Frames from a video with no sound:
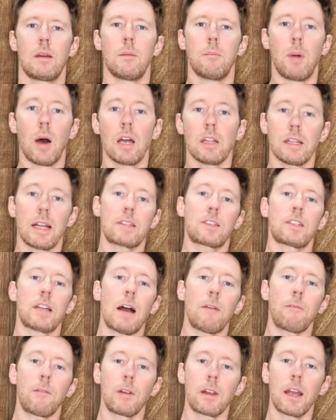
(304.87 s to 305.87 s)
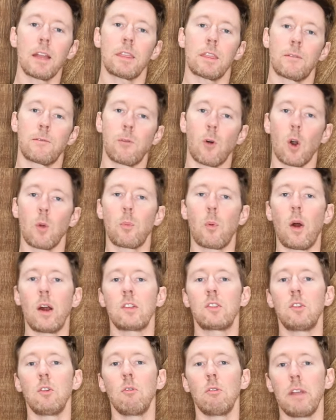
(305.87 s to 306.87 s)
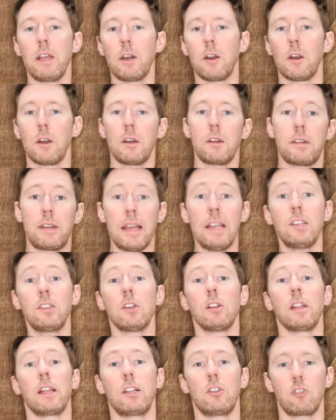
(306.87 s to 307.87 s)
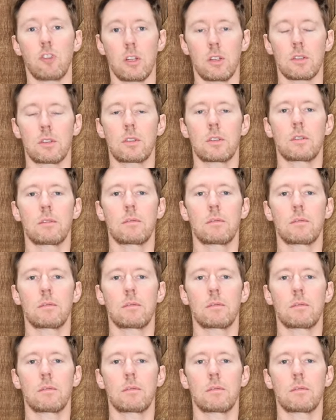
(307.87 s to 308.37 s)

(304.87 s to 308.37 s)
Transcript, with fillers: But let's not forget the 4.2 liter diesel engines.